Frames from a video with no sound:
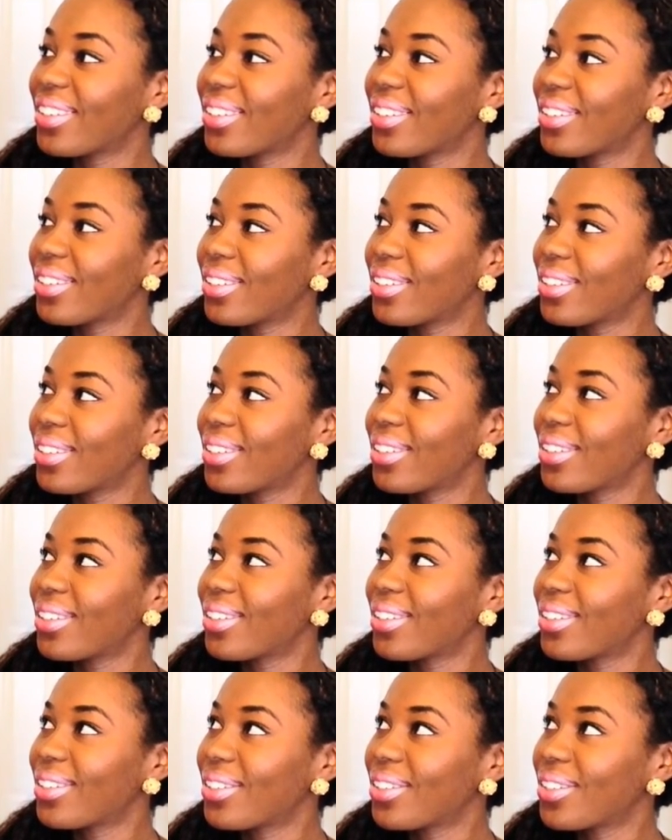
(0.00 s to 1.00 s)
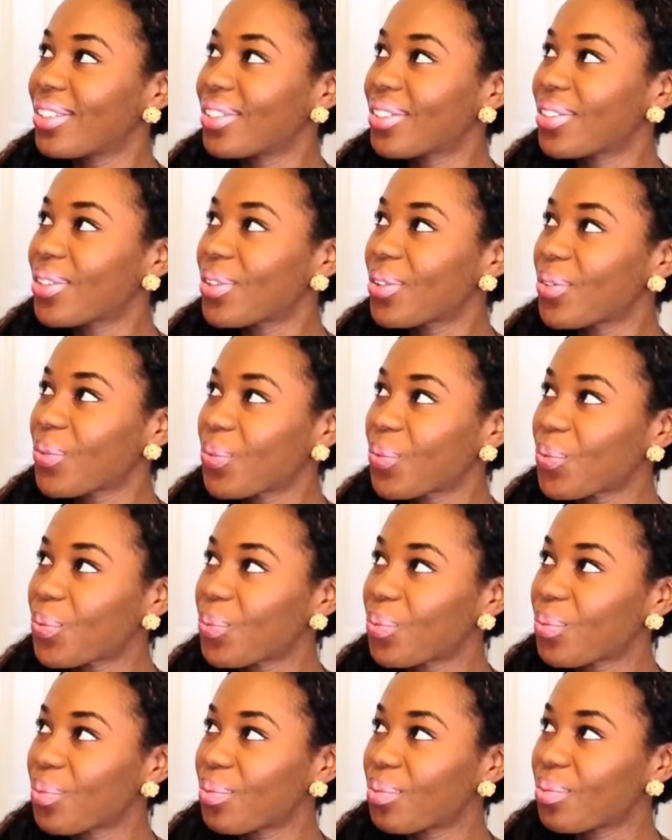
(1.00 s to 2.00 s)

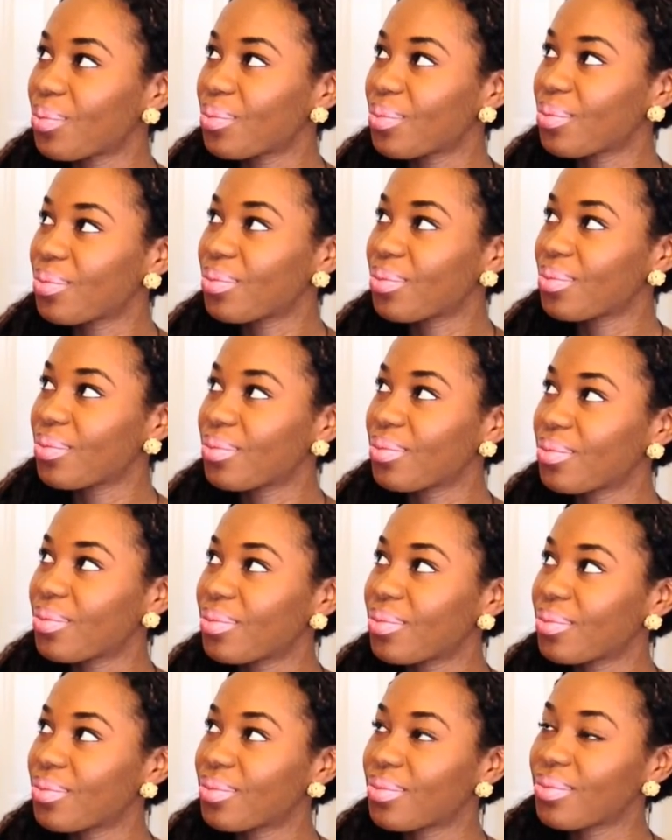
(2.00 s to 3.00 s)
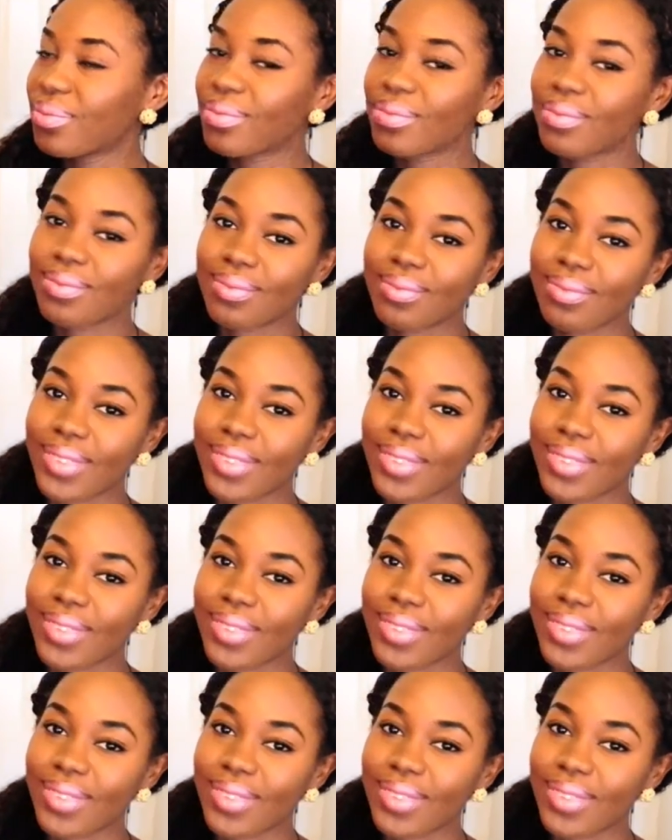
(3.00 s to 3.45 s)
(not speaking)